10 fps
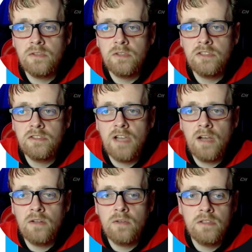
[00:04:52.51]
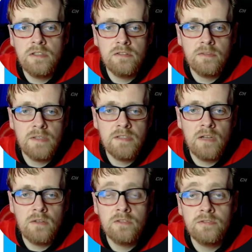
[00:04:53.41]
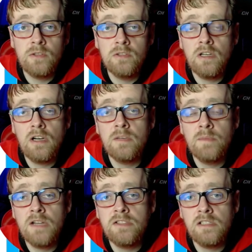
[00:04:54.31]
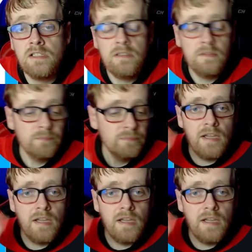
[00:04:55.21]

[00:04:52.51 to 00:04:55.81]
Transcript: so it just downloaded it to my downloads folder automatically.